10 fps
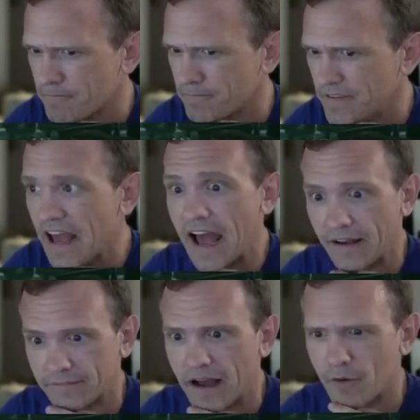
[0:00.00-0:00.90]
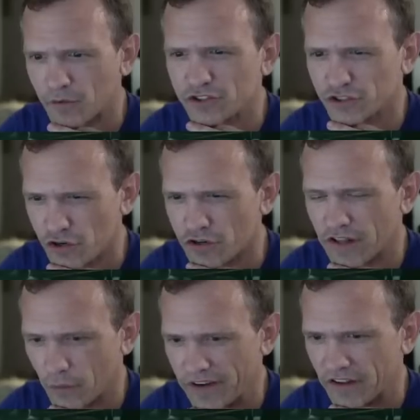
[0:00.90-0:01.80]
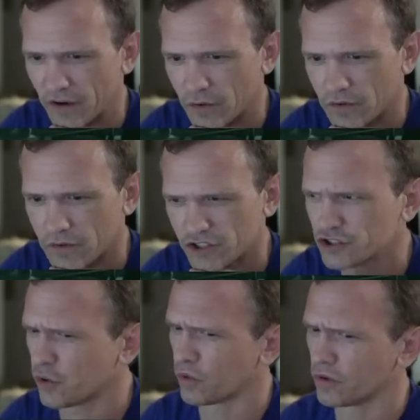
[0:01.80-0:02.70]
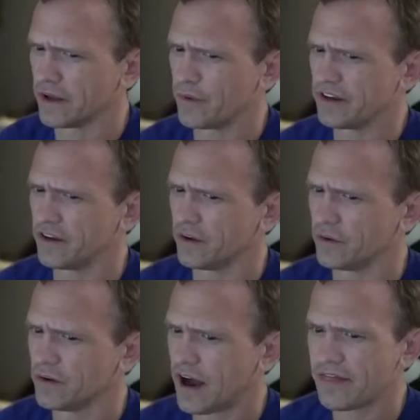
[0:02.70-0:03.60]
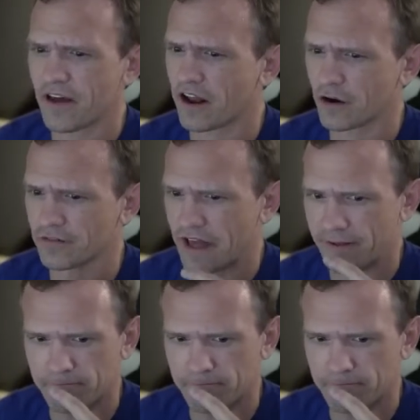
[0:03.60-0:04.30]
Yeah, I'm almost certain that we do. Surely we do. I thought I heard that.